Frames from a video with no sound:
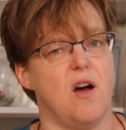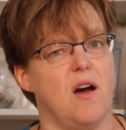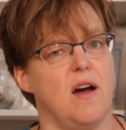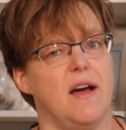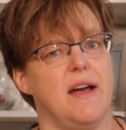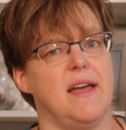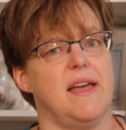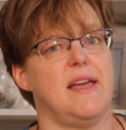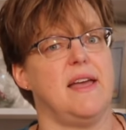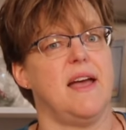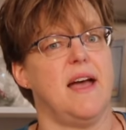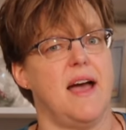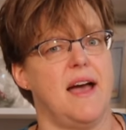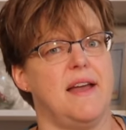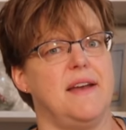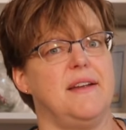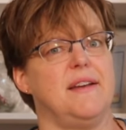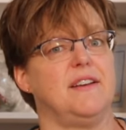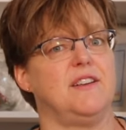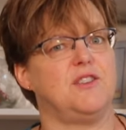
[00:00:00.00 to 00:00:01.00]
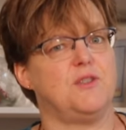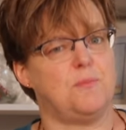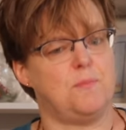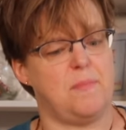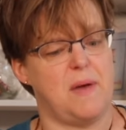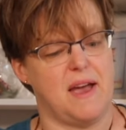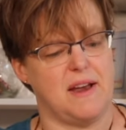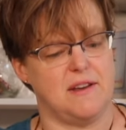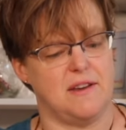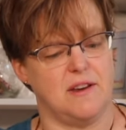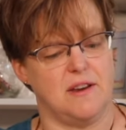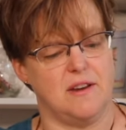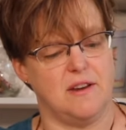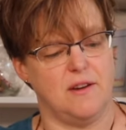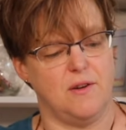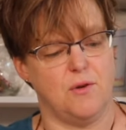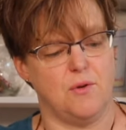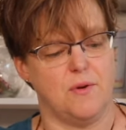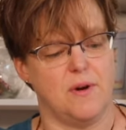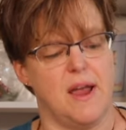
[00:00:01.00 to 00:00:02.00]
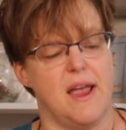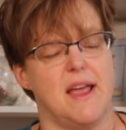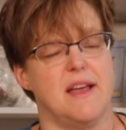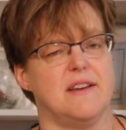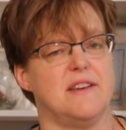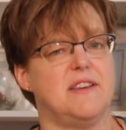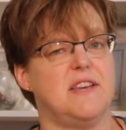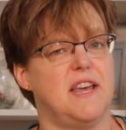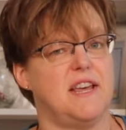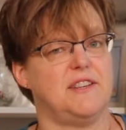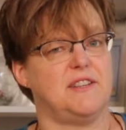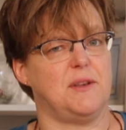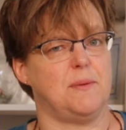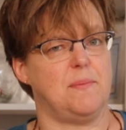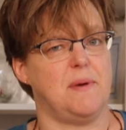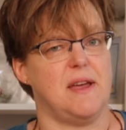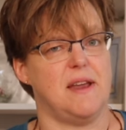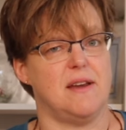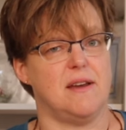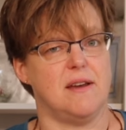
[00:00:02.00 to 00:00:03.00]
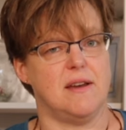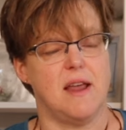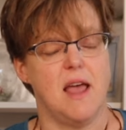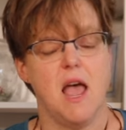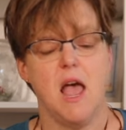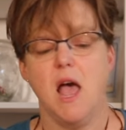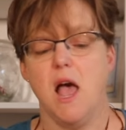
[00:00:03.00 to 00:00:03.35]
I had expected or anticipated.